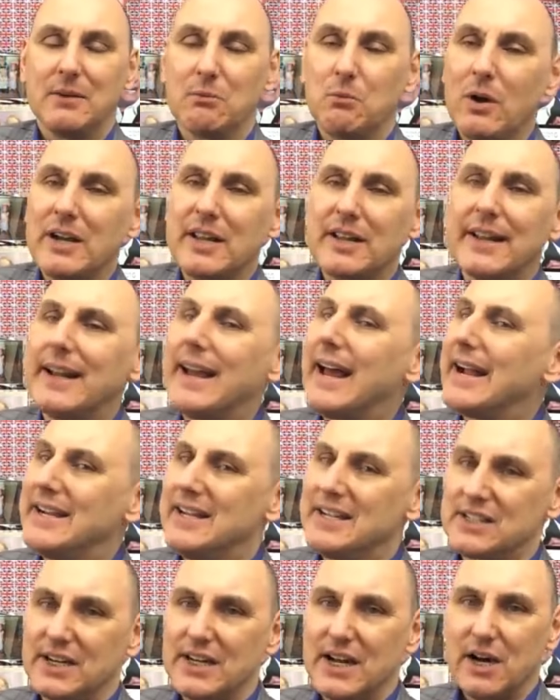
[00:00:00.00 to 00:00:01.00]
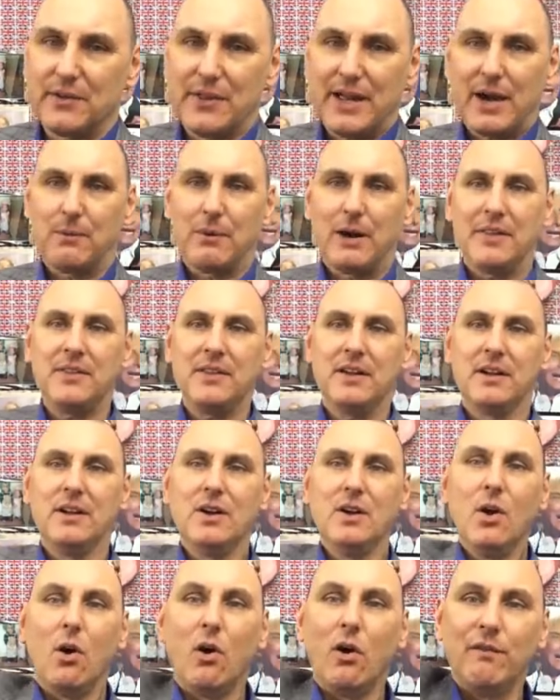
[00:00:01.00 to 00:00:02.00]
One of the ladies I know that one,
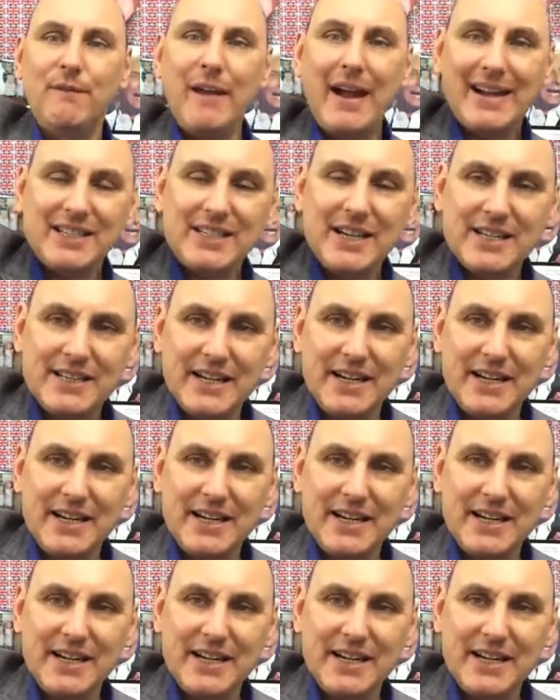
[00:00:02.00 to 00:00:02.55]
or Vectis.